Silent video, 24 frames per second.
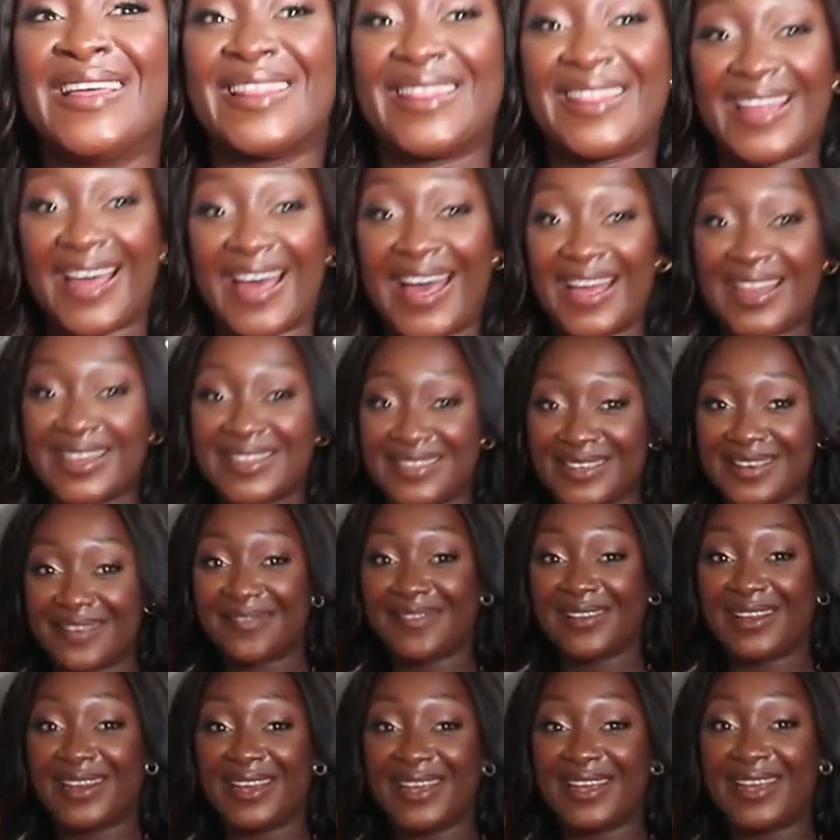that
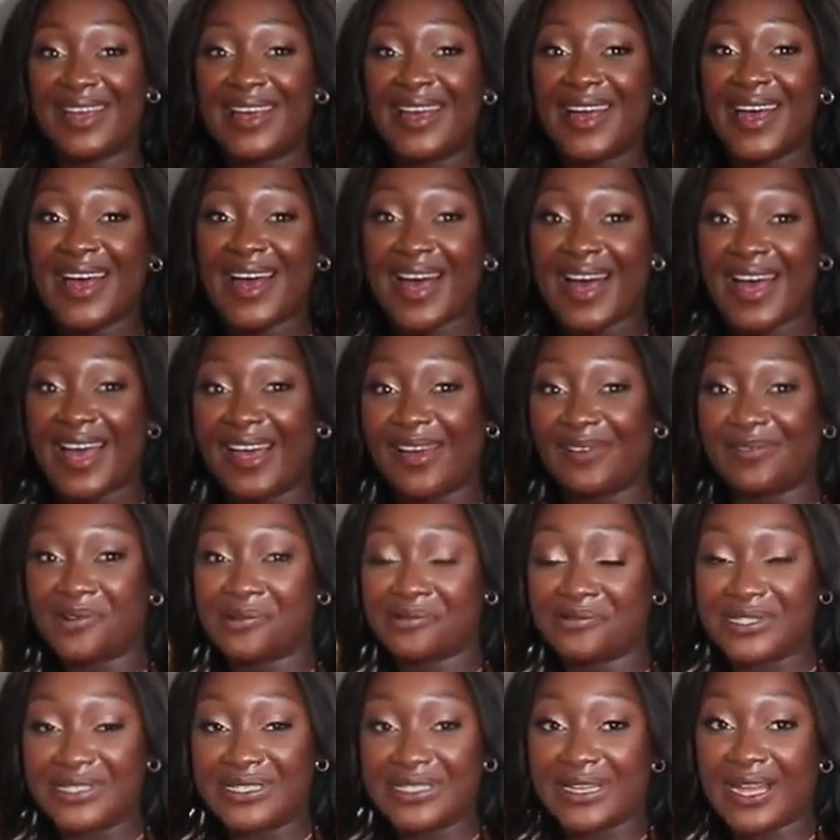definitely I have
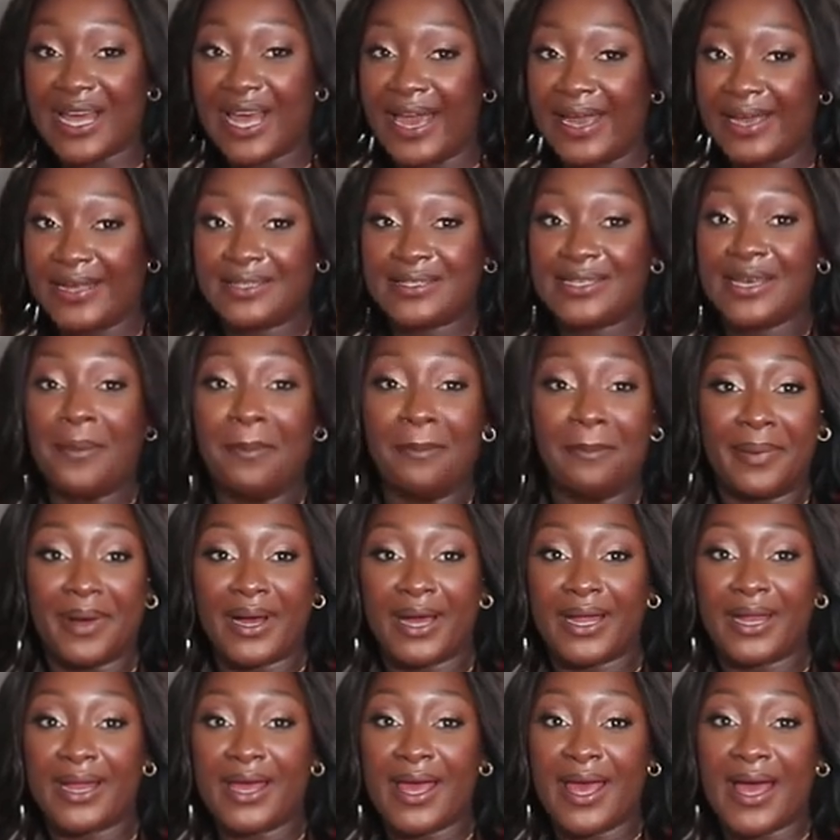always liked
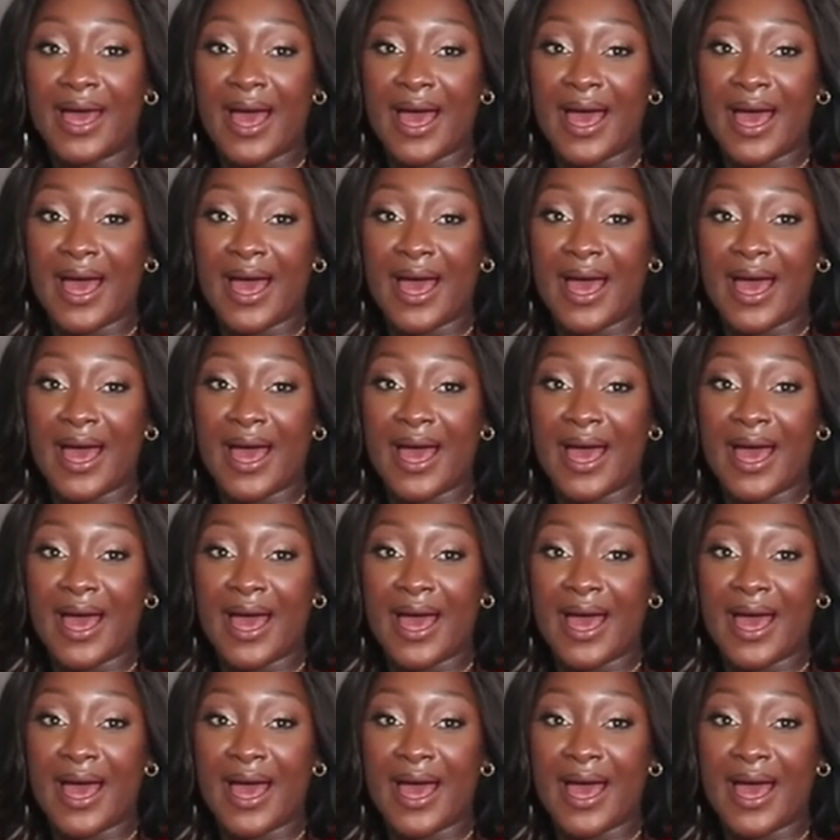but